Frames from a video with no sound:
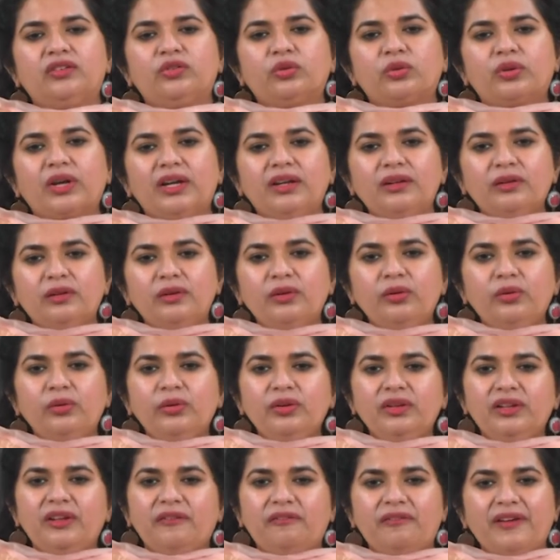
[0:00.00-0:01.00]
to
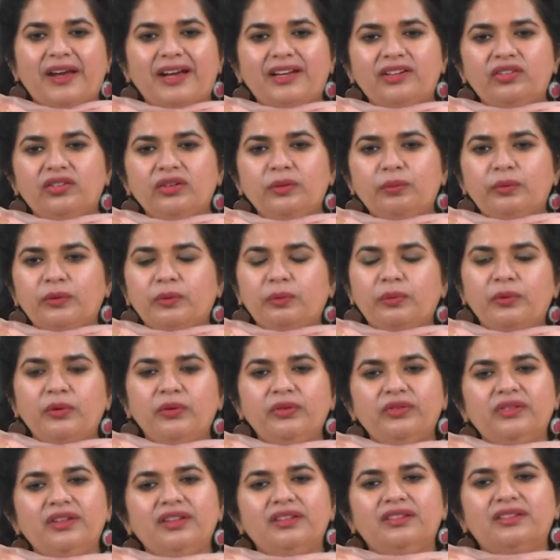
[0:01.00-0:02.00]
conclude, the factory
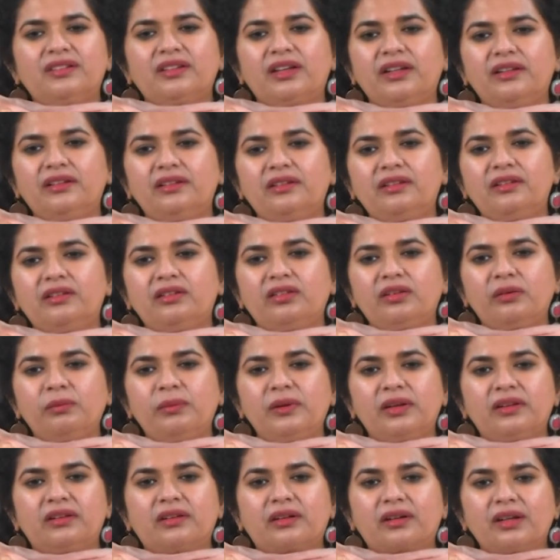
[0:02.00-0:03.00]
proposes
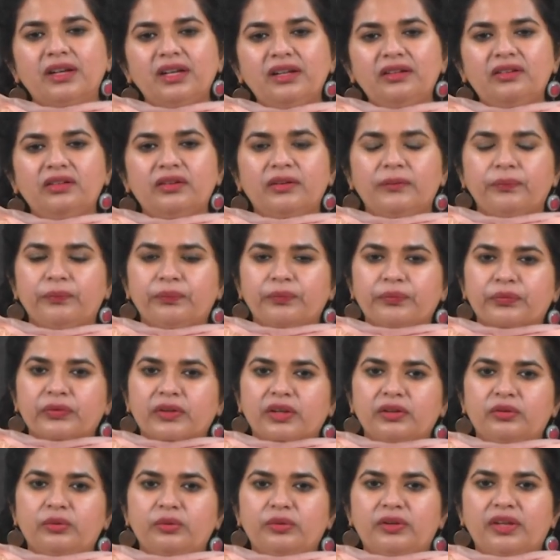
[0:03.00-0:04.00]
considerable threat
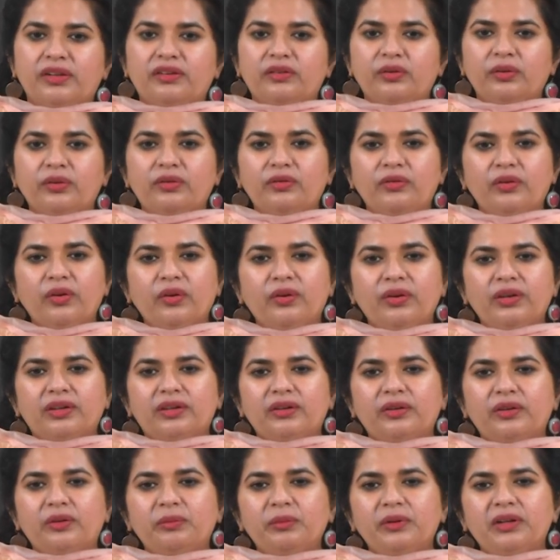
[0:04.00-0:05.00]
to the
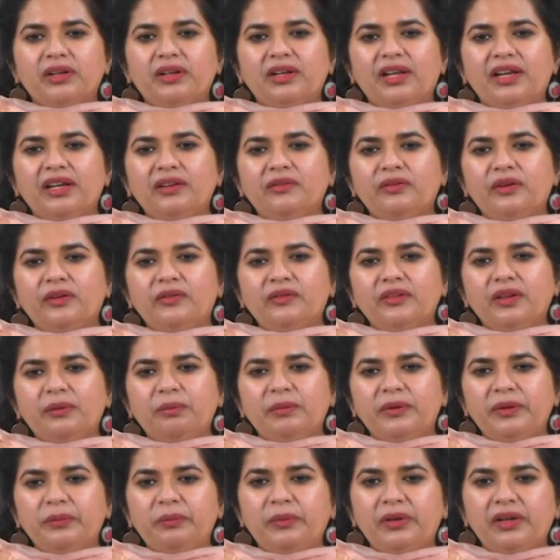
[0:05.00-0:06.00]
socio-economic life of the
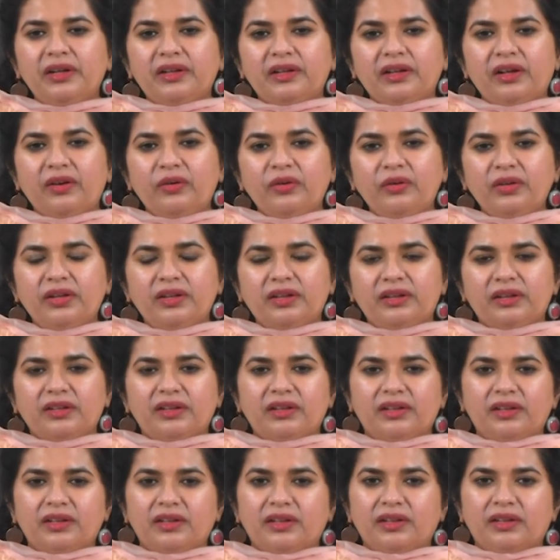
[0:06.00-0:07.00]
people around it.
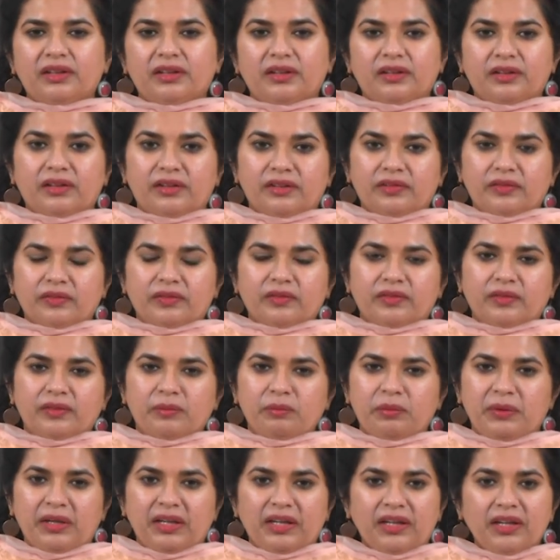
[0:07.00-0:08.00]

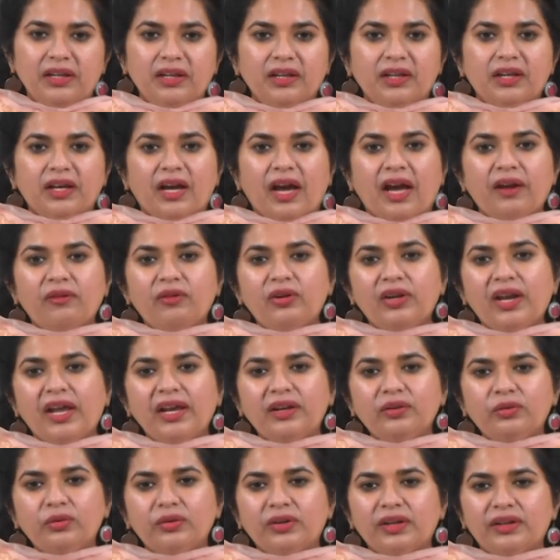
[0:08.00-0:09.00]
B, I would
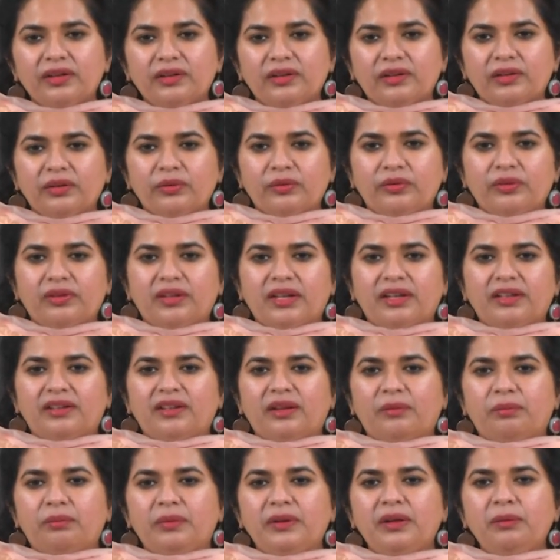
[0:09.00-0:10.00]
like to conclude that
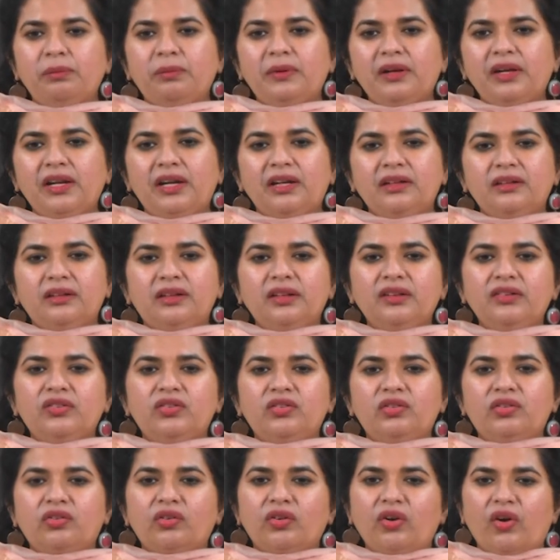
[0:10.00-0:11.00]
the people are
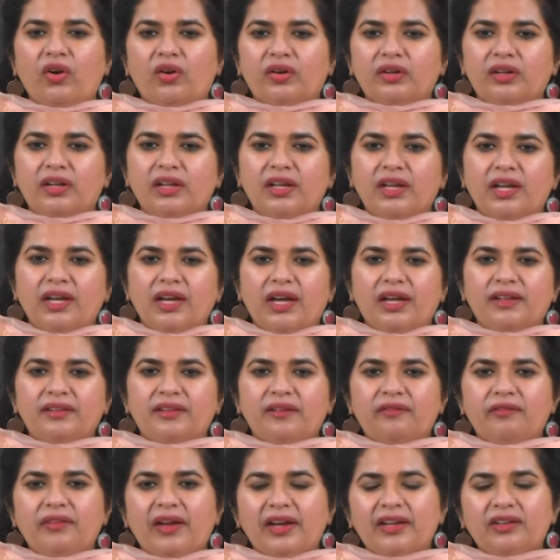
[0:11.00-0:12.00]
distraught and
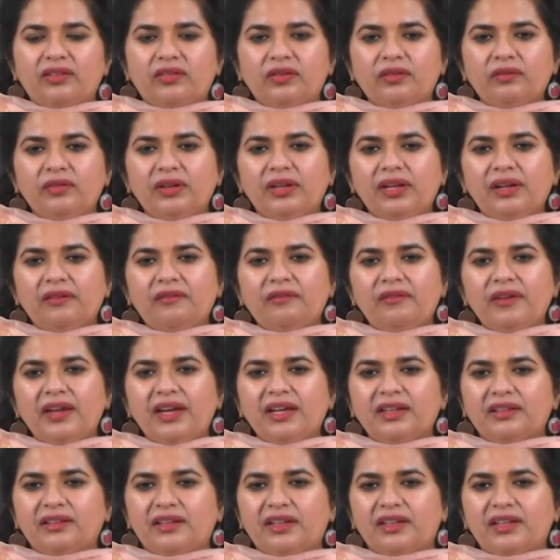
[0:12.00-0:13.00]
the factory will
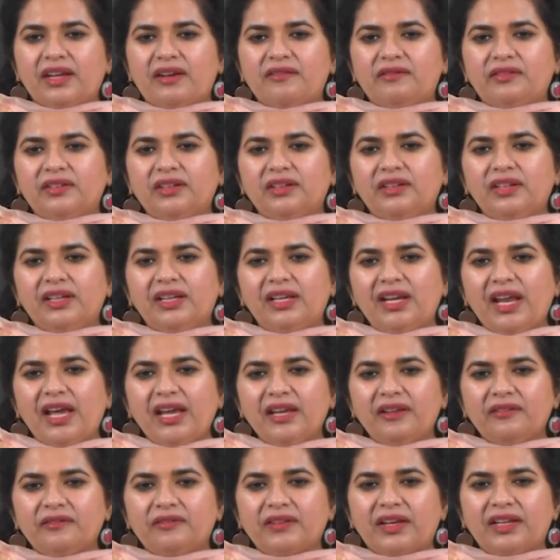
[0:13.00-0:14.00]
affect their everyday
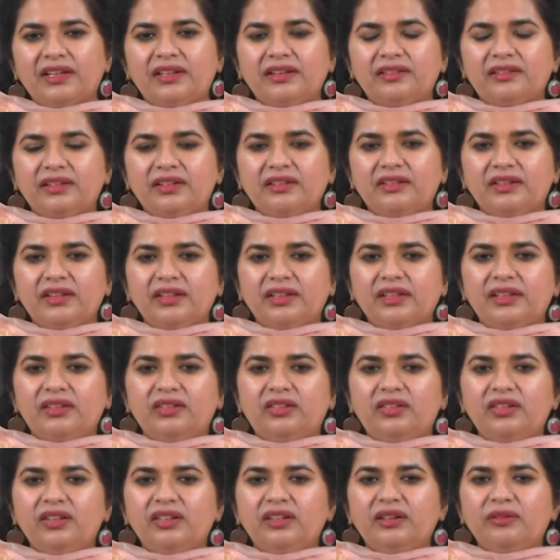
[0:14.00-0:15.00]
life, eliciting a
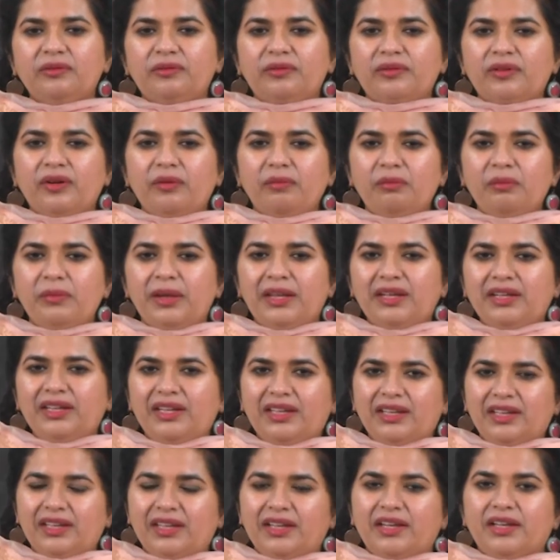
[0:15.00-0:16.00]
tear from
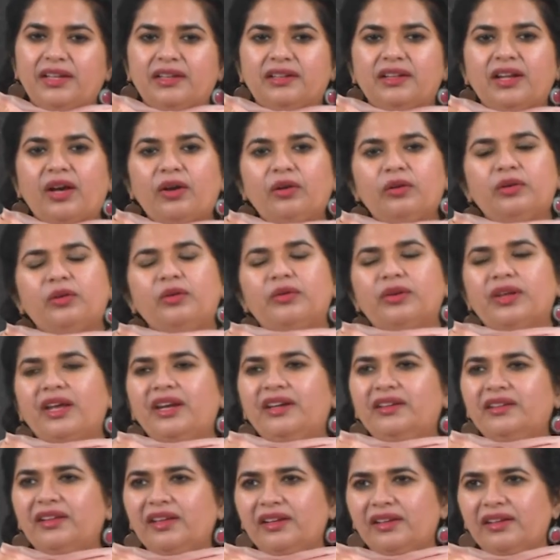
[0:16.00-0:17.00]
many. Now, look
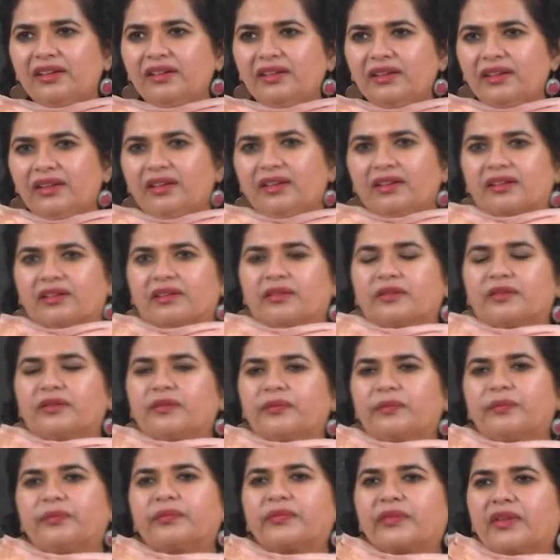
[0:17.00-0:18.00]
at the
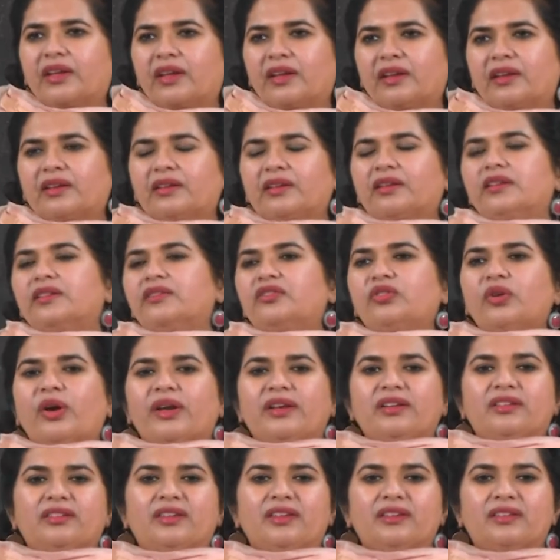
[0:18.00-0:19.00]

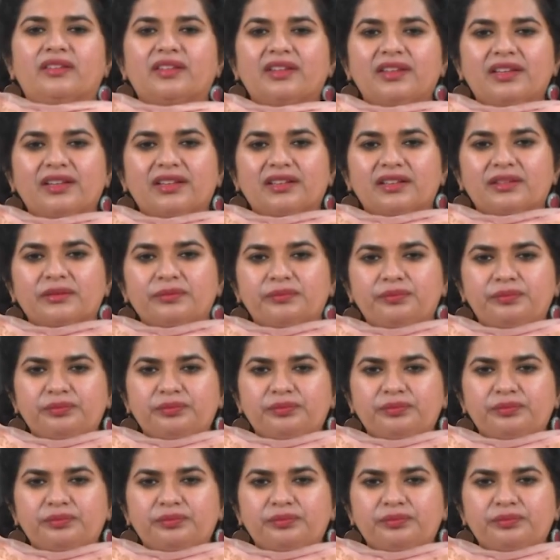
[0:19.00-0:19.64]
choices here.